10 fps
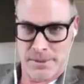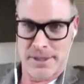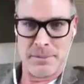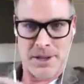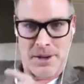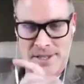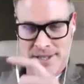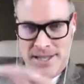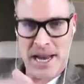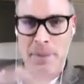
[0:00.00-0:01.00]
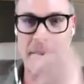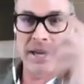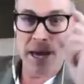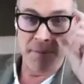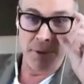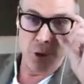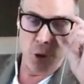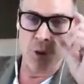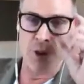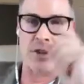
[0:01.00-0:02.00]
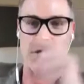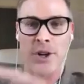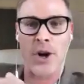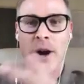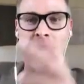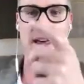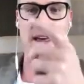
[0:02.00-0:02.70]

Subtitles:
because it's coming up for you. And I think at